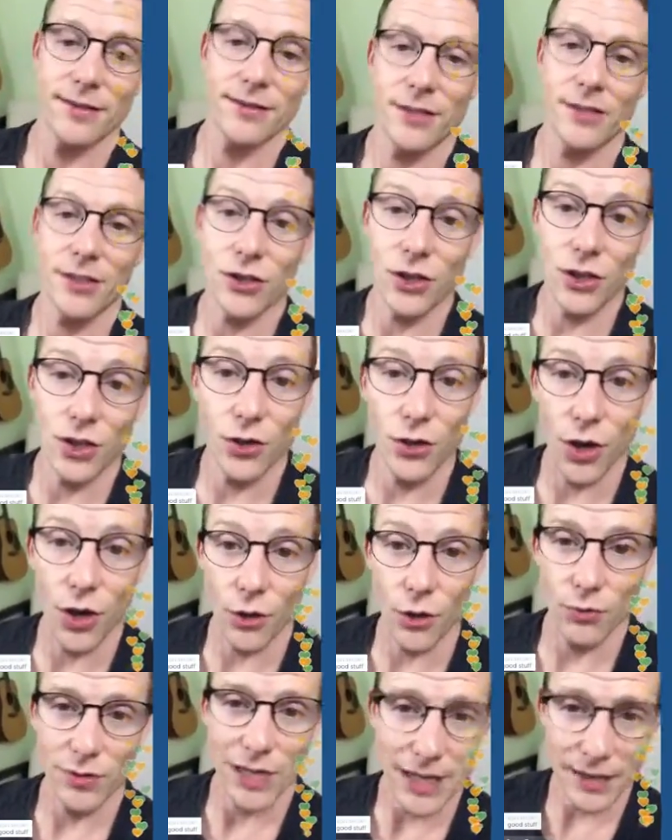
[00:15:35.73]
Just so you
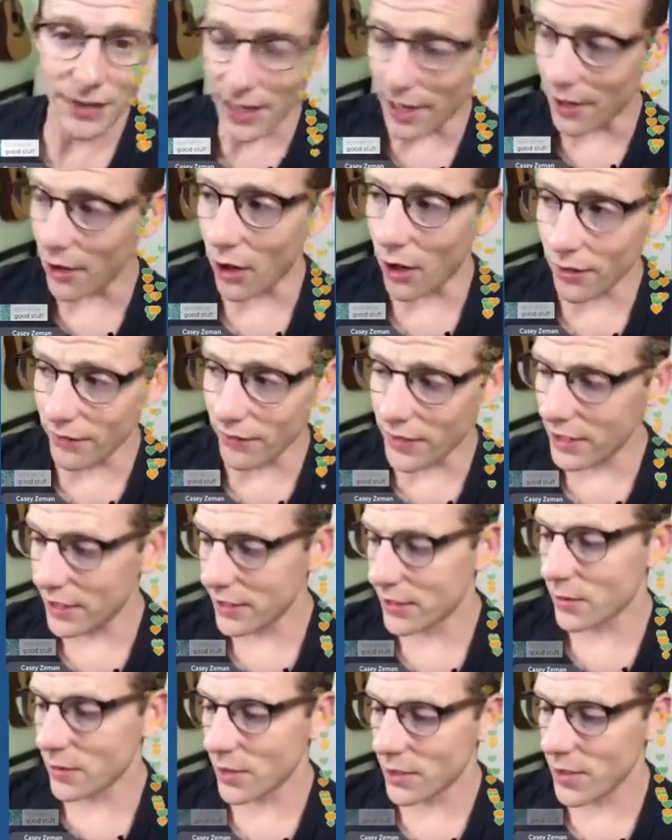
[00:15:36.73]
know, not all of
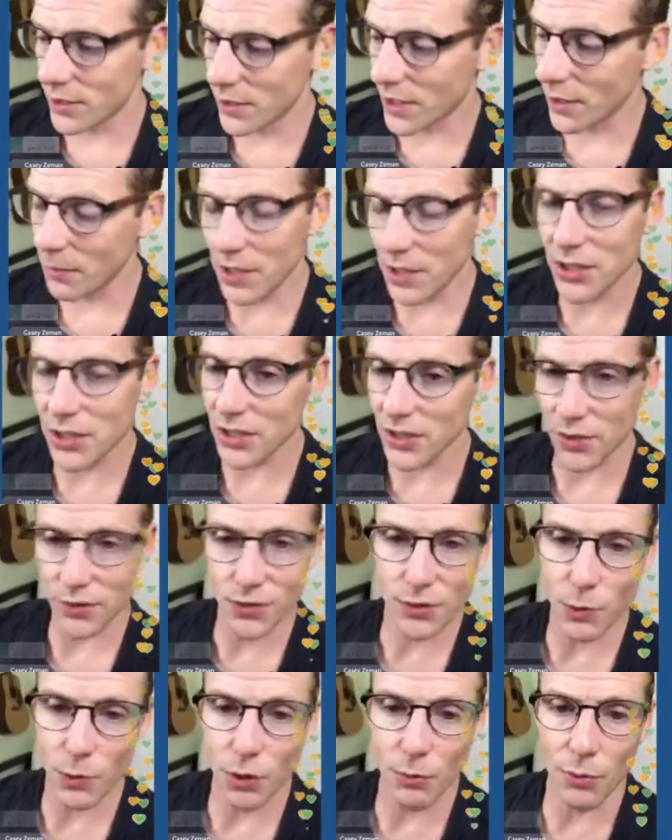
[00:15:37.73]
it. It's going to be just a
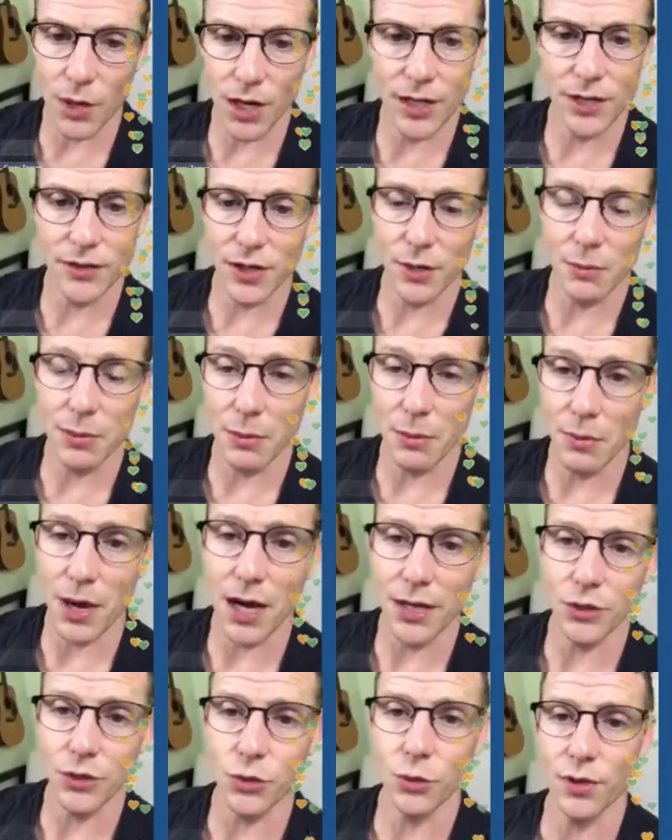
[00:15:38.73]
small it's going to be a
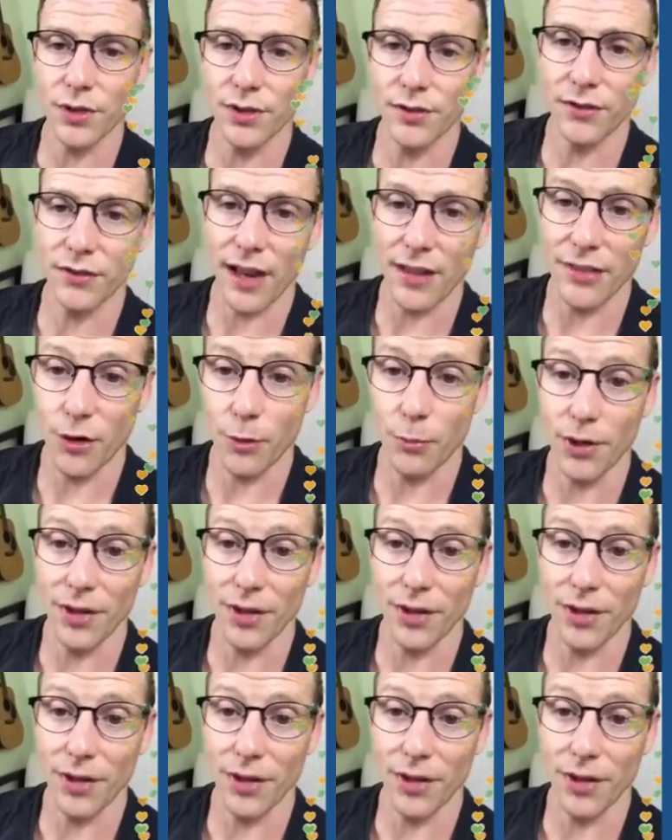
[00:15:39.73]
module inside there.